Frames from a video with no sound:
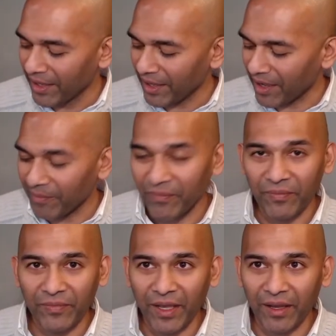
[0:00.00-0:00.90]

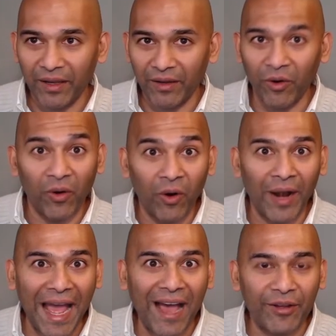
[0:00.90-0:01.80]
or
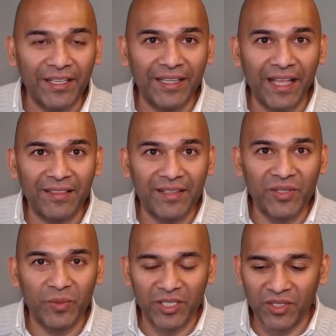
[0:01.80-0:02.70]
how to get these
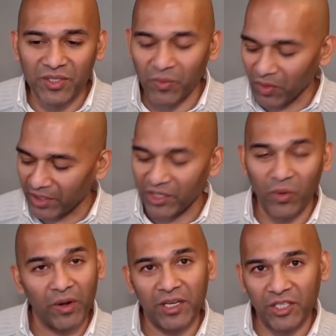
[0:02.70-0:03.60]
switches to work in
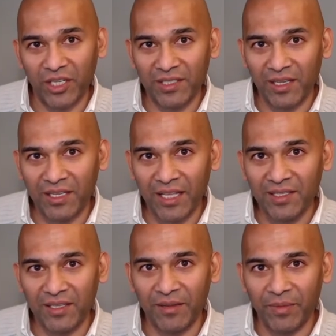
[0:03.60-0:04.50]
order to adjust the intensity.